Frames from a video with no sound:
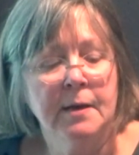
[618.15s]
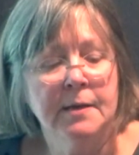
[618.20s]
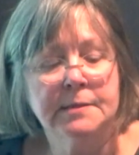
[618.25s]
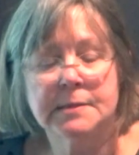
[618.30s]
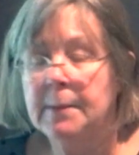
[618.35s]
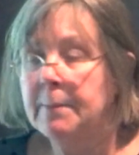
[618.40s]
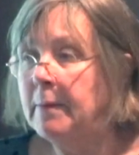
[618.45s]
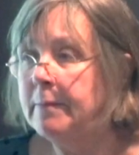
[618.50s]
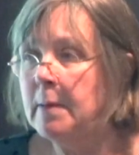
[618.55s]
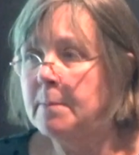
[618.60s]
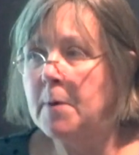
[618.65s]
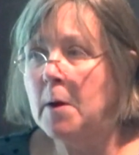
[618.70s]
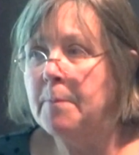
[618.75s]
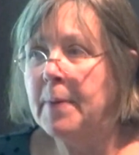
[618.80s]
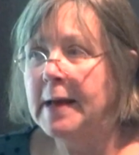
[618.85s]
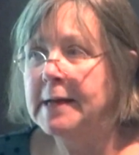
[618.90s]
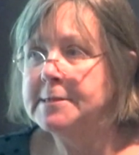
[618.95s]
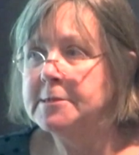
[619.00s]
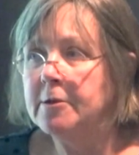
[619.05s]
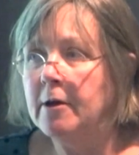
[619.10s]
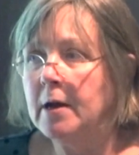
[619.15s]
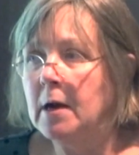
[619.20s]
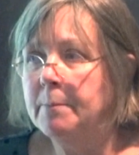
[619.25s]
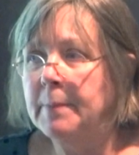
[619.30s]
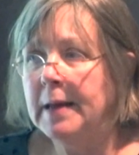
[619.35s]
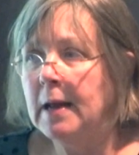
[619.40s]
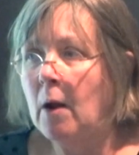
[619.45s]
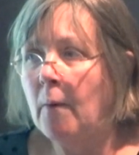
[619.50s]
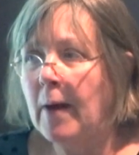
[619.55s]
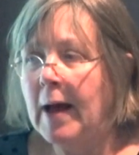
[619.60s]
Some of them are based on
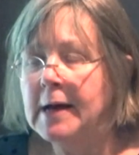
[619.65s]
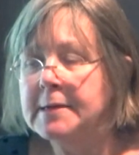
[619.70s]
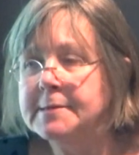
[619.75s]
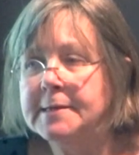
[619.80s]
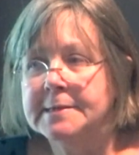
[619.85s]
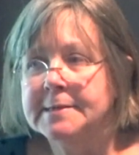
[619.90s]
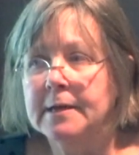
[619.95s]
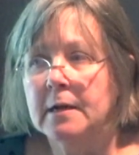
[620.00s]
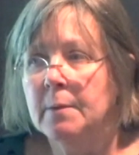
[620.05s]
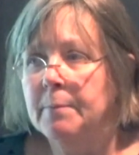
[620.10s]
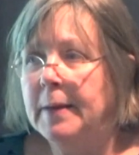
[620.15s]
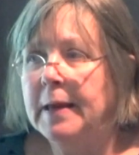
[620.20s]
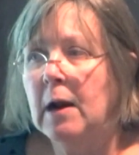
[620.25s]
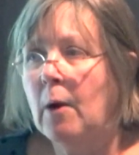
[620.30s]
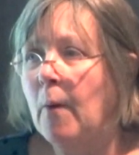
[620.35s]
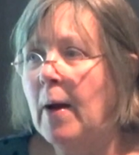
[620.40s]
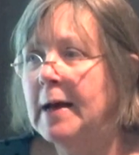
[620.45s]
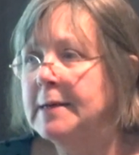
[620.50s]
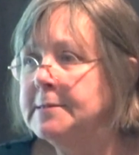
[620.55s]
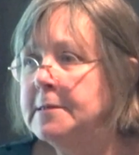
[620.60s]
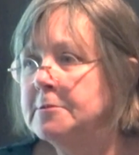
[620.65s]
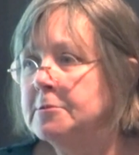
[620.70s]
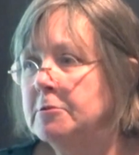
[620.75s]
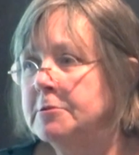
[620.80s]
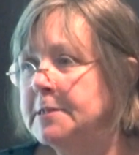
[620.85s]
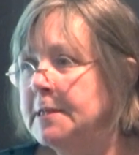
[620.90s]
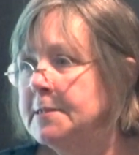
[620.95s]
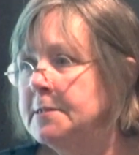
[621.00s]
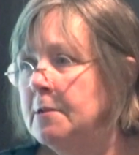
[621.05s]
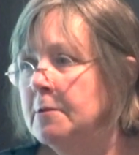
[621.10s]
amino acids, and amino acids
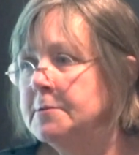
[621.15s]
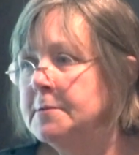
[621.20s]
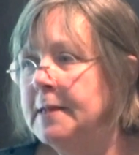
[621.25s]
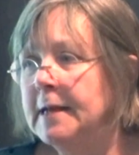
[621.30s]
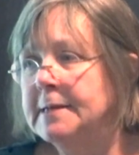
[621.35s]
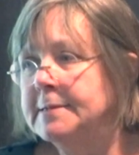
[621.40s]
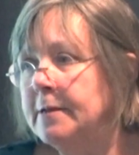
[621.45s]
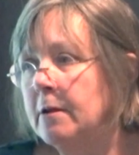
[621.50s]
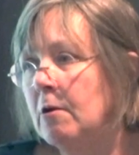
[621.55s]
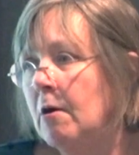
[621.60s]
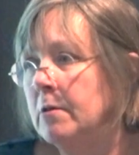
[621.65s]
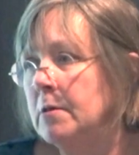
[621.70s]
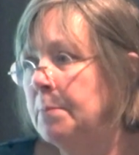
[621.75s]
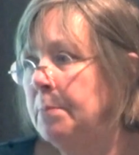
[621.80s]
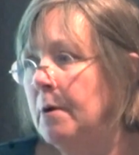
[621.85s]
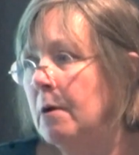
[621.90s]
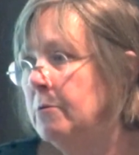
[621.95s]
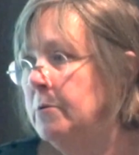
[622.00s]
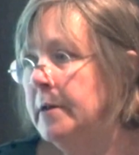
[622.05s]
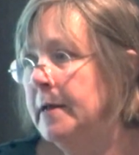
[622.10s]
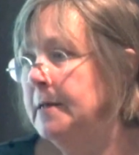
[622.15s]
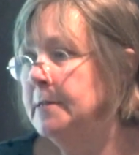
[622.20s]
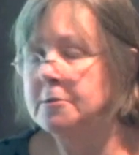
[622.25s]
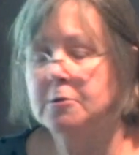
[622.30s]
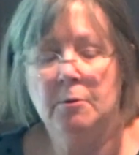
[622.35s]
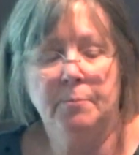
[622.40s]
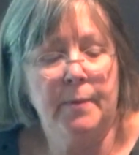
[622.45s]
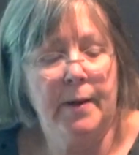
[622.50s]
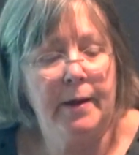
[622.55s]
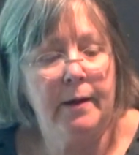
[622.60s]
are just those things that all the
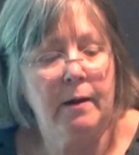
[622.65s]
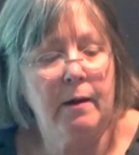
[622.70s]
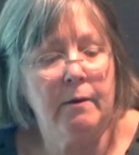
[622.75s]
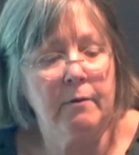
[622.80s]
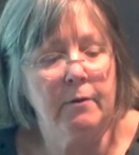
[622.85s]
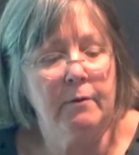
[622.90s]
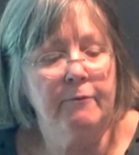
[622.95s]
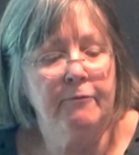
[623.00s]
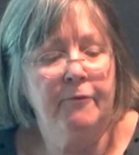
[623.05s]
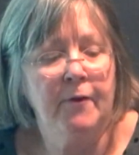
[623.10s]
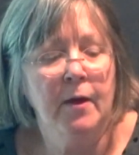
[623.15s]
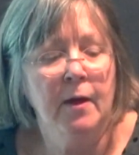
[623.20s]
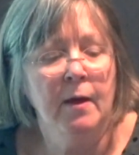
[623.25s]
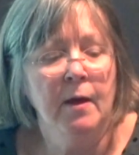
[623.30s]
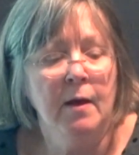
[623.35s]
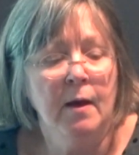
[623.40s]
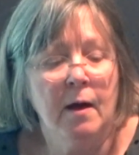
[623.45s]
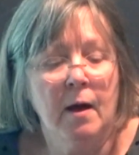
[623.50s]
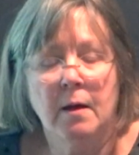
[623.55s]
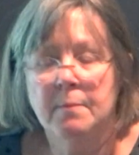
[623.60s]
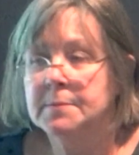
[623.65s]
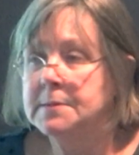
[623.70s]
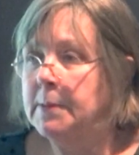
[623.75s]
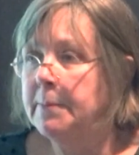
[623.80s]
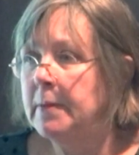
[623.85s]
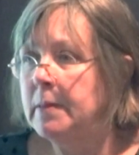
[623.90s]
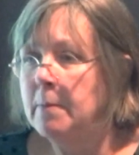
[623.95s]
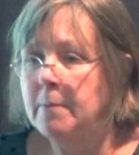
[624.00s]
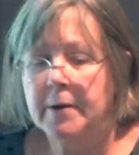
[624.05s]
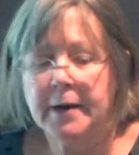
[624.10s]
proteins are made out of.
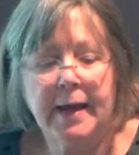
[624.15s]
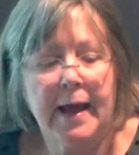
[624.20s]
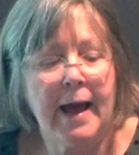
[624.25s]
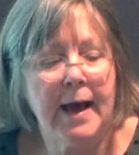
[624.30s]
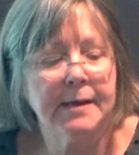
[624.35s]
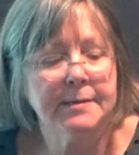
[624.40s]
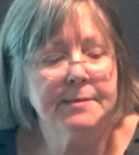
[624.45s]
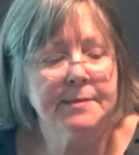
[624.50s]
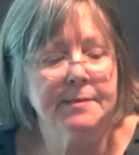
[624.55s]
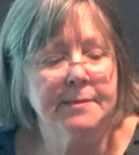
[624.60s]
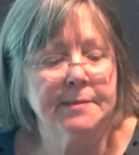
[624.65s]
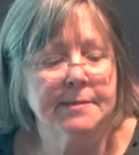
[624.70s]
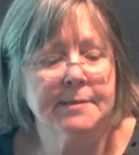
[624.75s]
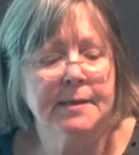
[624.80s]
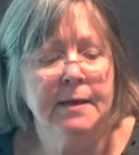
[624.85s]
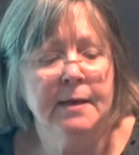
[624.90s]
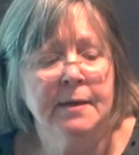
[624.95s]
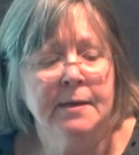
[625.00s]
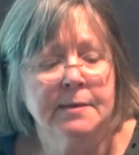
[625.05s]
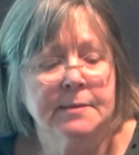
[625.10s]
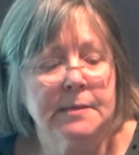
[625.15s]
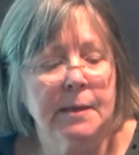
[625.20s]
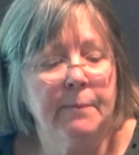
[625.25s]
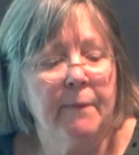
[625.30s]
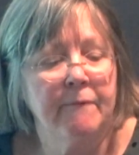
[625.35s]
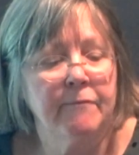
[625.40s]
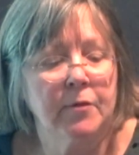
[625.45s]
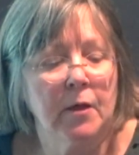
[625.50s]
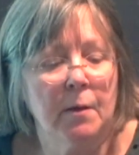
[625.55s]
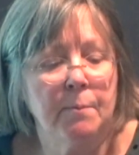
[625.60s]
Some of them are gases. Some
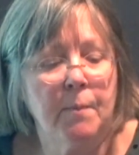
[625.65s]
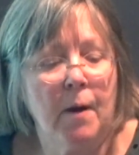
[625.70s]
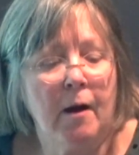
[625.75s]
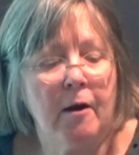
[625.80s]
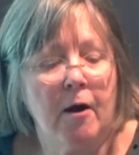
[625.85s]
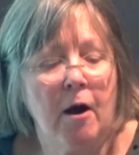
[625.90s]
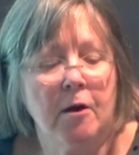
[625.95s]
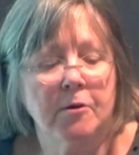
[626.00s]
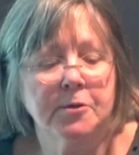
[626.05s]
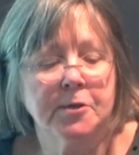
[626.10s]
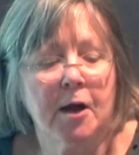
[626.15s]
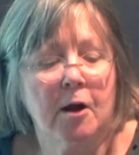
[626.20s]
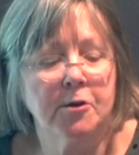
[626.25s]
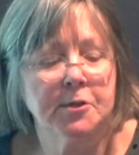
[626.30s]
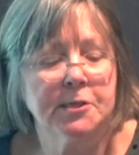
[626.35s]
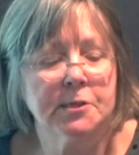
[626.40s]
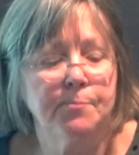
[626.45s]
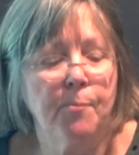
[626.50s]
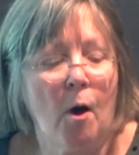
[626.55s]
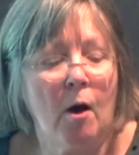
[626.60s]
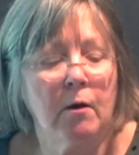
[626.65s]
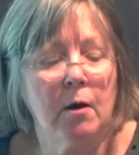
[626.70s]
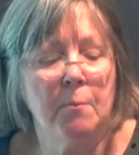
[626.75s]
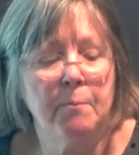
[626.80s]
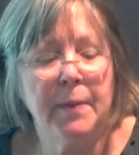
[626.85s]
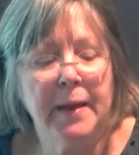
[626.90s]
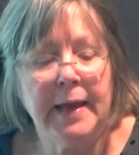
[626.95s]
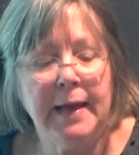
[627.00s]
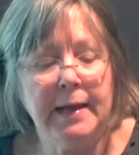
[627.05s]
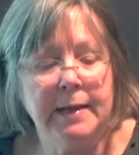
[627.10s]
of them are small
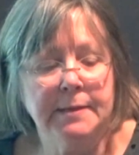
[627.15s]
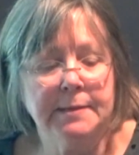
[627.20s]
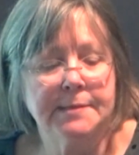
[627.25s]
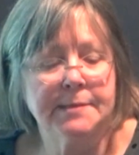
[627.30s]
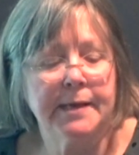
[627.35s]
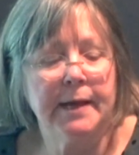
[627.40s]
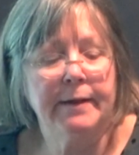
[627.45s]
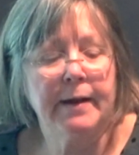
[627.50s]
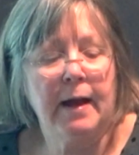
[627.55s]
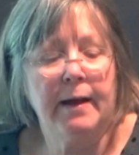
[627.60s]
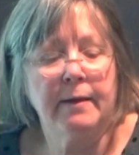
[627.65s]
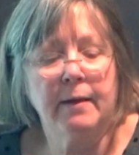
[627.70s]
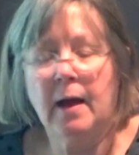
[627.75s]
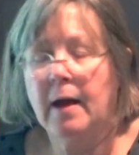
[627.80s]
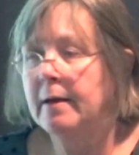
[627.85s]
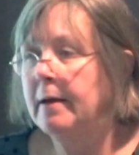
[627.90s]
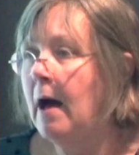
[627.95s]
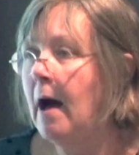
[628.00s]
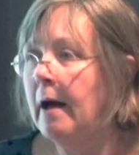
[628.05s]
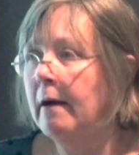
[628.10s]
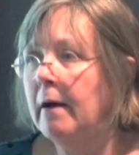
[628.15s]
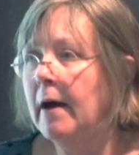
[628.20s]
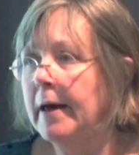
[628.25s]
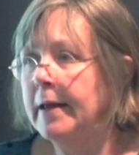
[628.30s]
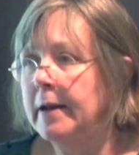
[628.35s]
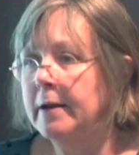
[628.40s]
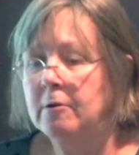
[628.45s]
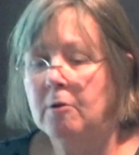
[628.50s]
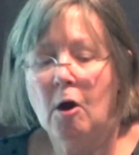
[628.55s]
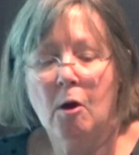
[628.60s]
amines, and I
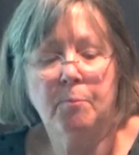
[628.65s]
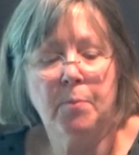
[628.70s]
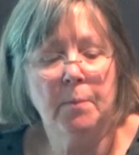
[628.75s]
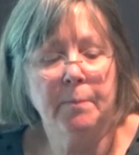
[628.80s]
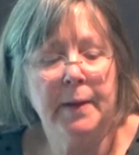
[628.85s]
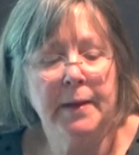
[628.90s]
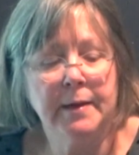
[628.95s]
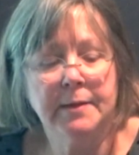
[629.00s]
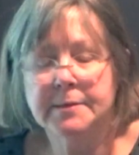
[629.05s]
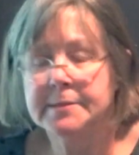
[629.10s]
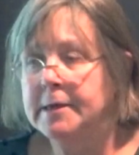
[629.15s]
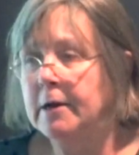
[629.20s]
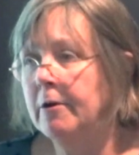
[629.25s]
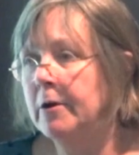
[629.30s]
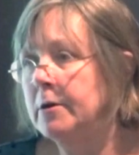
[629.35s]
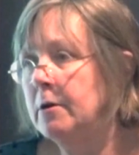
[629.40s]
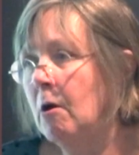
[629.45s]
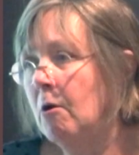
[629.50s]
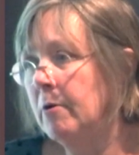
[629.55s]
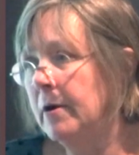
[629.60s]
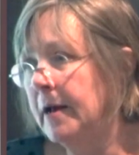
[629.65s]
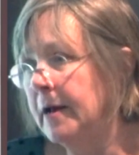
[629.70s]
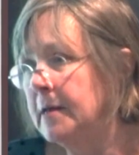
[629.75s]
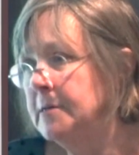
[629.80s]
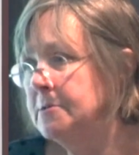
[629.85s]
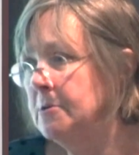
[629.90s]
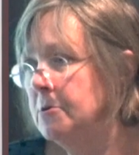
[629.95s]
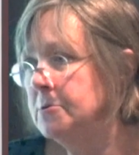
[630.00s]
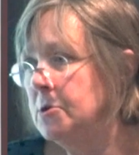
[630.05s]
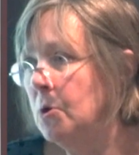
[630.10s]
highlighted dopamine and serotonin
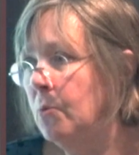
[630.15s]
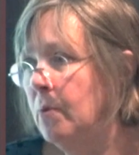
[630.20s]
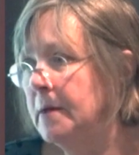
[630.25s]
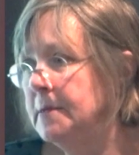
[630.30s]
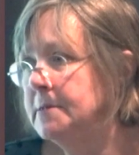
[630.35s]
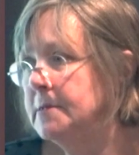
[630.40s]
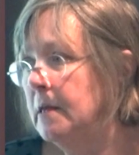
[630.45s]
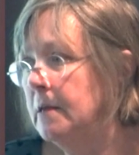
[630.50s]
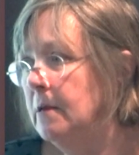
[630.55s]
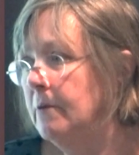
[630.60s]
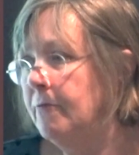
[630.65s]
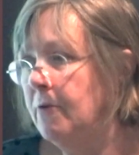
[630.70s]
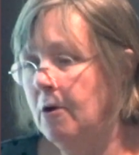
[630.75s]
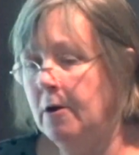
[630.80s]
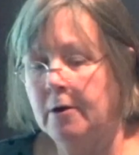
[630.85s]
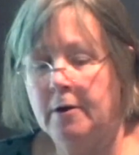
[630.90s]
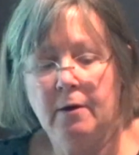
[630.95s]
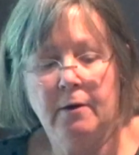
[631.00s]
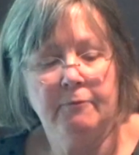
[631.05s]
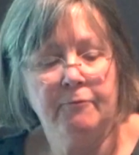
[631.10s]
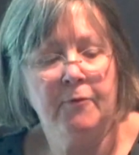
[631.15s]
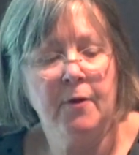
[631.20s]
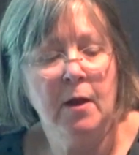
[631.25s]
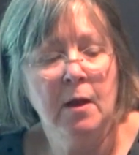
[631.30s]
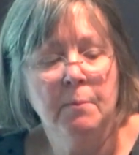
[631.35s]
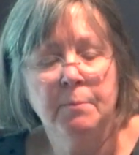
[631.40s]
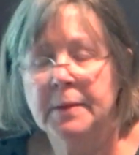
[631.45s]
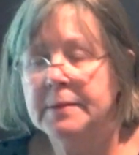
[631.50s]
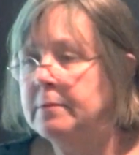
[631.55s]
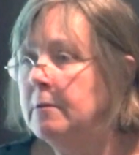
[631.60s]
because those are ones that you've heard of.
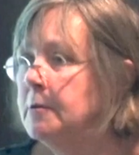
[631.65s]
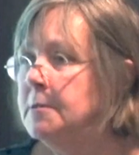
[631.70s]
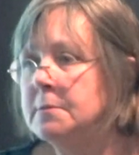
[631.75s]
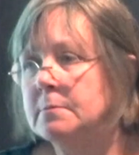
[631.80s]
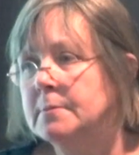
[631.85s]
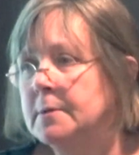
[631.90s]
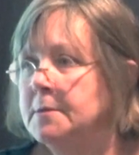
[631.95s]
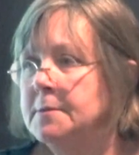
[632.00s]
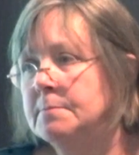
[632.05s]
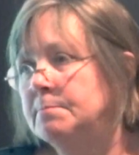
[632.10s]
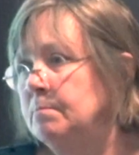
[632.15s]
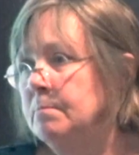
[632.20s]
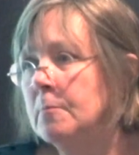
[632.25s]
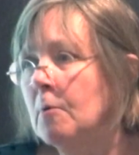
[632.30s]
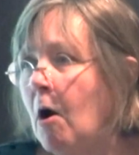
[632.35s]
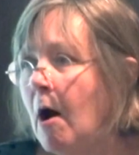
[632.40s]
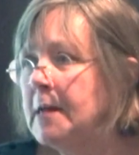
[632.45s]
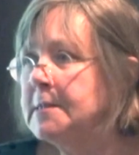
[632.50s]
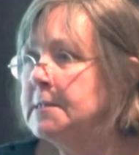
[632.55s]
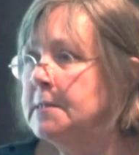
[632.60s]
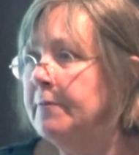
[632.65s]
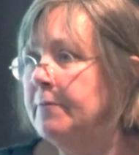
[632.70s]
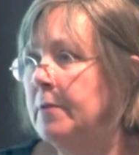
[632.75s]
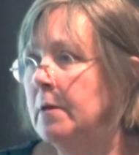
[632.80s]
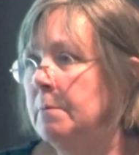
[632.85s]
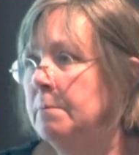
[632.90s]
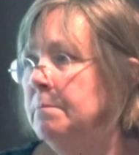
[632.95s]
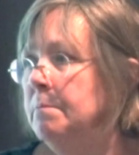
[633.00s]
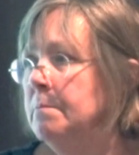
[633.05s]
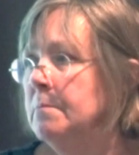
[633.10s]
But there's lots of
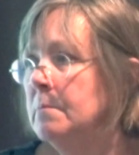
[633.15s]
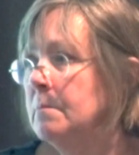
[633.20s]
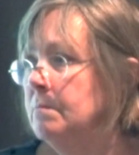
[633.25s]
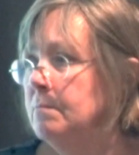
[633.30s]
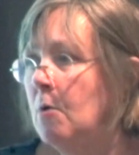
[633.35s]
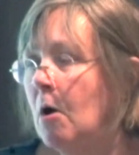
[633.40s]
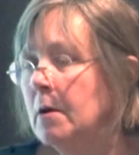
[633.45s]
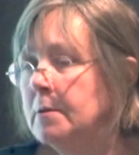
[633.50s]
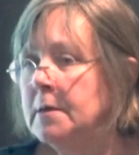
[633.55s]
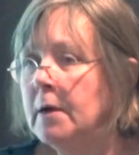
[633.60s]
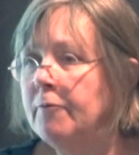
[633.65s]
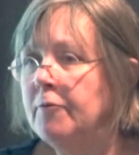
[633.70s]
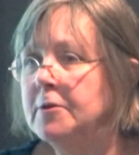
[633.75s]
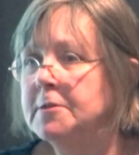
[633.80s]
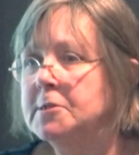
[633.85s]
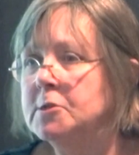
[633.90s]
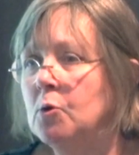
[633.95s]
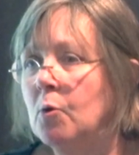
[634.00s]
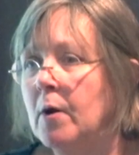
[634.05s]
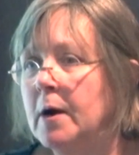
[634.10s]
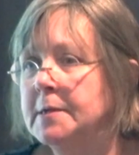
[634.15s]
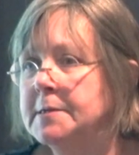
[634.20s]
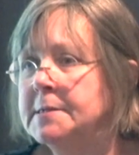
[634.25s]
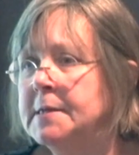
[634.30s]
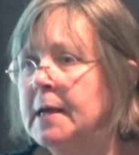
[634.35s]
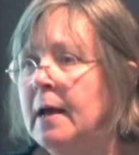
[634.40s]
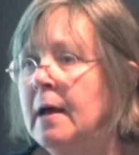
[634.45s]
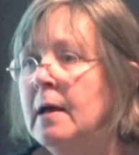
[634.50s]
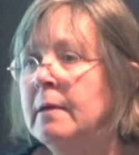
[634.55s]
them, all different sorts.